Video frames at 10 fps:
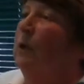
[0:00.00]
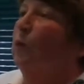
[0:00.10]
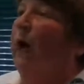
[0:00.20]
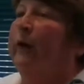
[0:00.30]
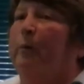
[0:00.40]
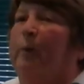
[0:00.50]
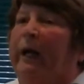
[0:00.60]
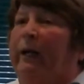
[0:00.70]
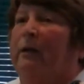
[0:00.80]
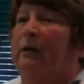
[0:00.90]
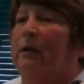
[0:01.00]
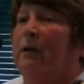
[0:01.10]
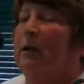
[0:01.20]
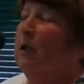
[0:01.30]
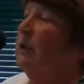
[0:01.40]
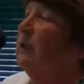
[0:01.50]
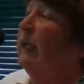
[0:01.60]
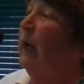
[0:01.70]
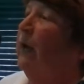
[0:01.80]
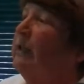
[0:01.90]
ride her bike to
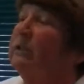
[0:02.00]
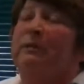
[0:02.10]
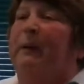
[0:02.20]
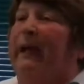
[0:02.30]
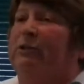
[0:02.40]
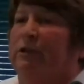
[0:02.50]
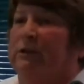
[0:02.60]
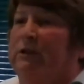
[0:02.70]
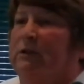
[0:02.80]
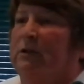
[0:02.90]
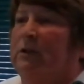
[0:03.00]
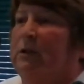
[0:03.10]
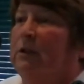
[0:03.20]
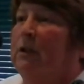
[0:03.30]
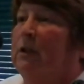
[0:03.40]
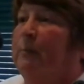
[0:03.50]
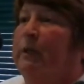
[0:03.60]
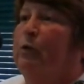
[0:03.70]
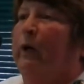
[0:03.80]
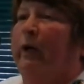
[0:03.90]
carry dispatches
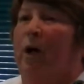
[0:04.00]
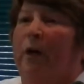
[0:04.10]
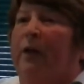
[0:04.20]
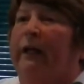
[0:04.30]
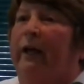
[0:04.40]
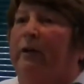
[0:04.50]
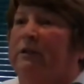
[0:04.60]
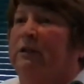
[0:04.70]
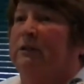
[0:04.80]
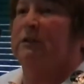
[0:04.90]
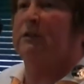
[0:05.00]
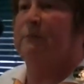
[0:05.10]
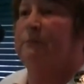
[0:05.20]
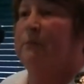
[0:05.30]
between all the garrisons.